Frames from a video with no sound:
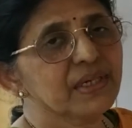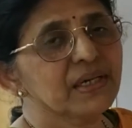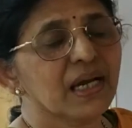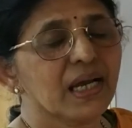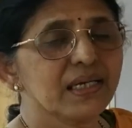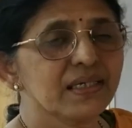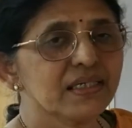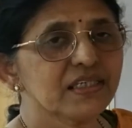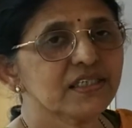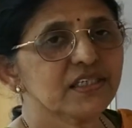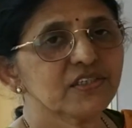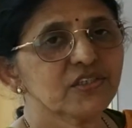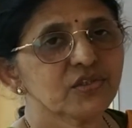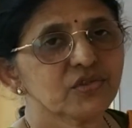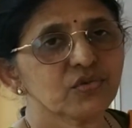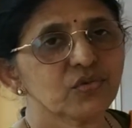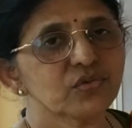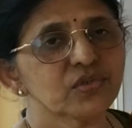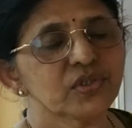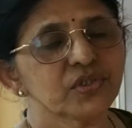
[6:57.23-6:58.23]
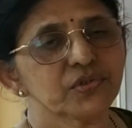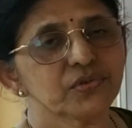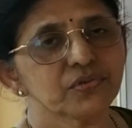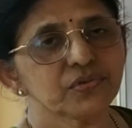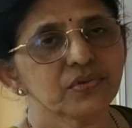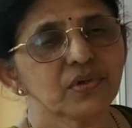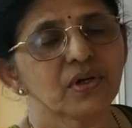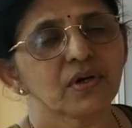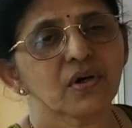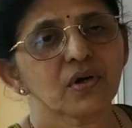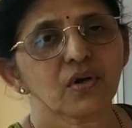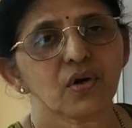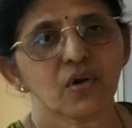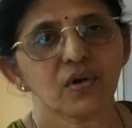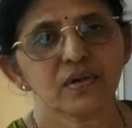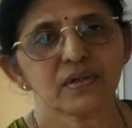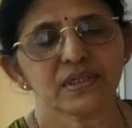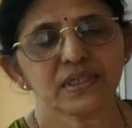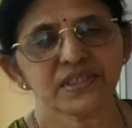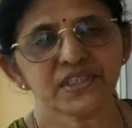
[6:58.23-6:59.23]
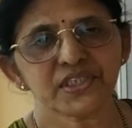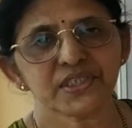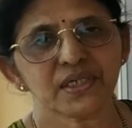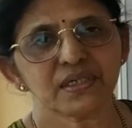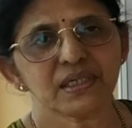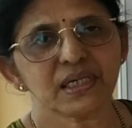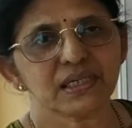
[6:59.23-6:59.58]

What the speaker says: and it is known to you, wrong decision